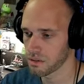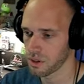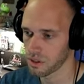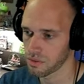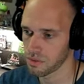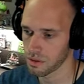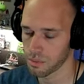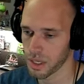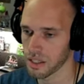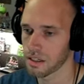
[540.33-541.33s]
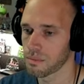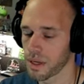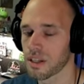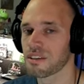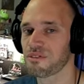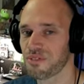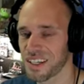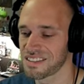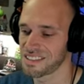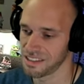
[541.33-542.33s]
evolves, or Palais, Palais and
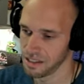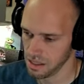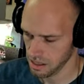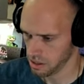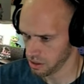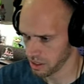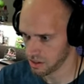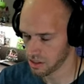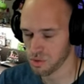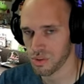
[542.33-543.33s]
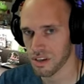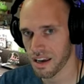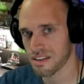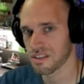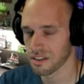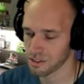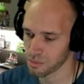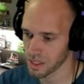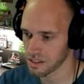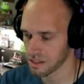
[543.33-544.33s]
Fates. Okay, this was an S tier in my